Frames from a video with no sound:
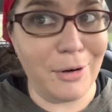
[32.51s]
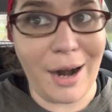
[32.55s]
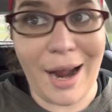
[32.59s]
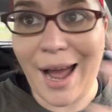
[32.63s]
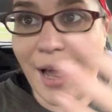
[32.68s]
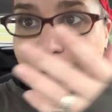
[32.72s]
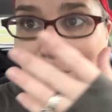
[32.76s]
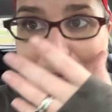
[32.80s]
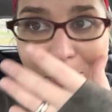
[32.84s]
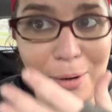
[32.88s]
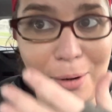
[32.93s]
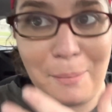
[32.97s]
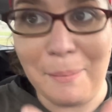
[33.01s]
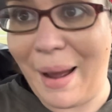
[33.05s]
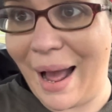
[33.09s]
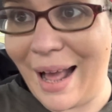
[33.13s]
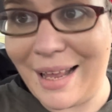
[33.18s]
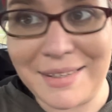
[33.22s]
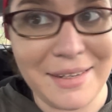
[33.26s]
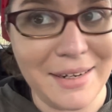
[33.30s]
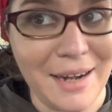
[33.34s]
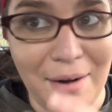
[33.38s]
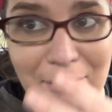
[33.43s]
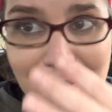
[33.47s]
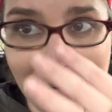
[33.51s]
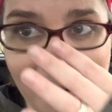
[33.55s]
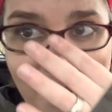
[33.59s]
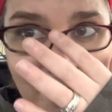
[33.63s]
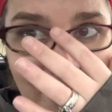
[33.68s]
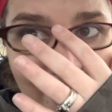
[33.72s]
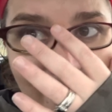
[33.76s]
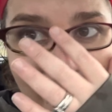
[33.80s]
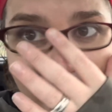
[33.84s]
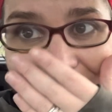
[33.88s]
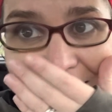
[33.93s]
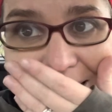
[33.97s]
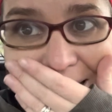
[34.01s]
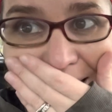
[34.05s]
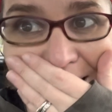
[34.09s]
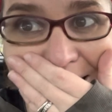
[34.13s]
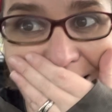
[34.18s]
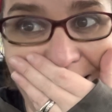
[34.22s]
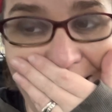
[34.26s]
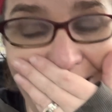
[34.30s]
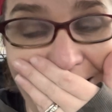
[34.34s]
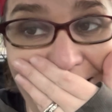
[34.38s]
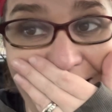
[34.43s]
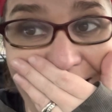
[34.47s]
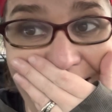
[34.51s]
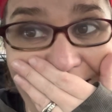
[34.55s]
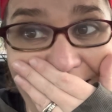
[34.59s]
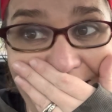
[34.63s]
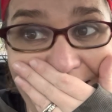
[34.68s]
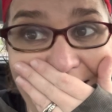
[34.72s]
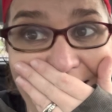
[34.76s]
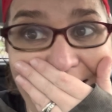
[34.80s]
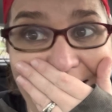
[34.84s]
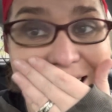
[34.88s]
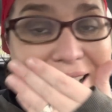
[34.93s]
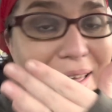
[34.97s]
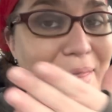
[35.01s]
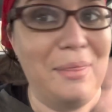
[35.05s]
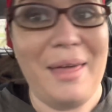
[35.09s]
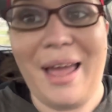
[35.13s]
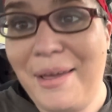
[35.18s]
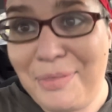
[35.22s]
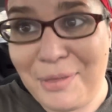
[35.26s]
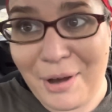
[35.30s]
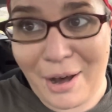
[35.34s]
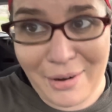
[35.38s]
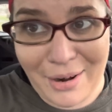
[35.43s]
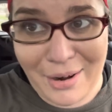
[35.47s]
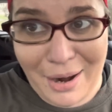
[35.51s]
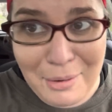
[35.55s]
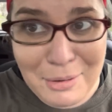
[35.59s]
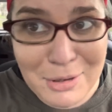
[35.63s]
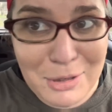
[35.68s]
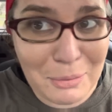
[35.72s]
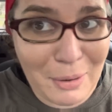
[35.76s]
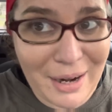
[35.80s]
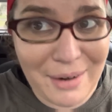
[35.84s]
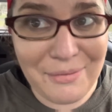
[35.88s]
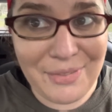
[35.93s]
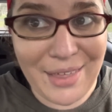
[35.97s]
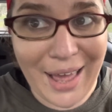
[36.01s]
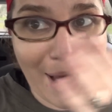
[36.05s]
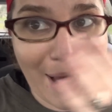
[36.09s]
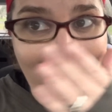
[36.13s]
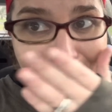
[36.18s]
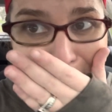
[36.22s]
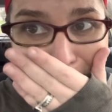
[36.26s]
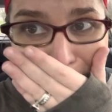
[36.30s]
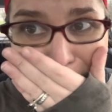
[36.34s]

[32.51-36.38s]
I had to wear a mask and everything. They thought I was one of them.